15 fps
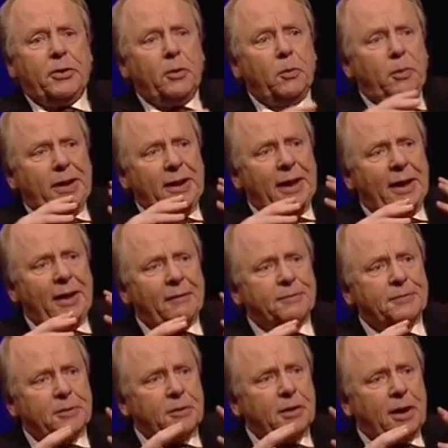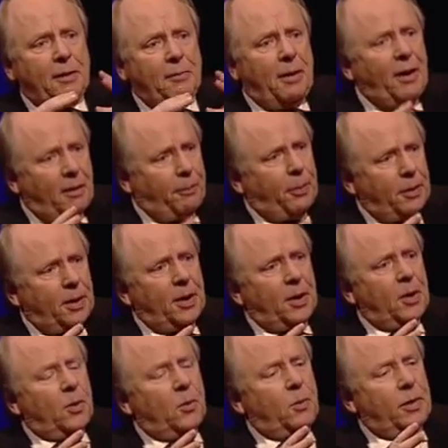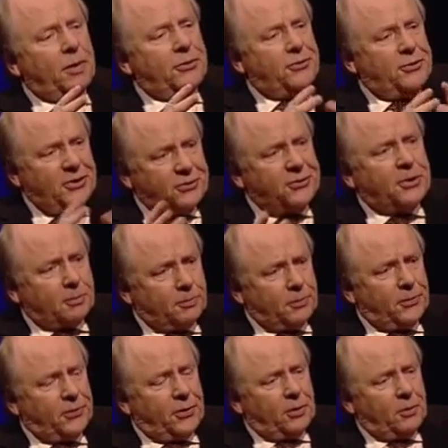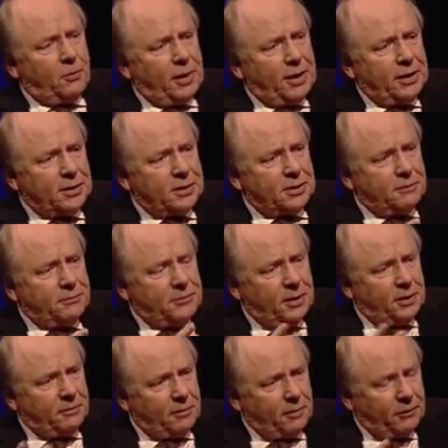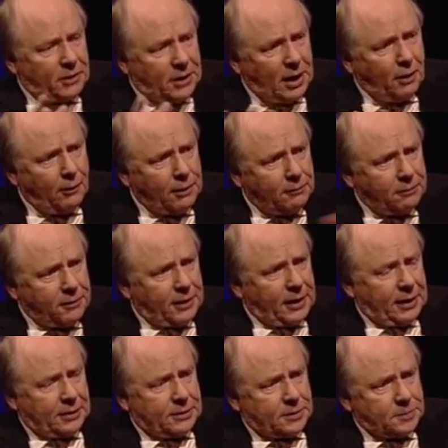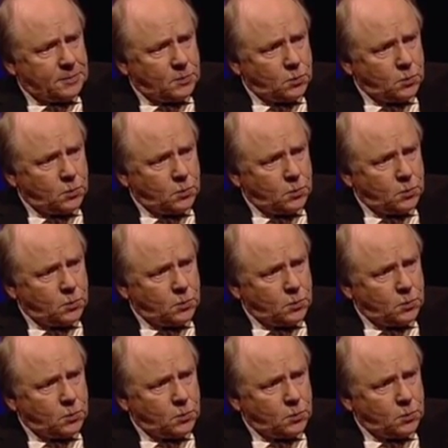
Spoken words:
you see, we have to come up with systems and ways of allowing for that.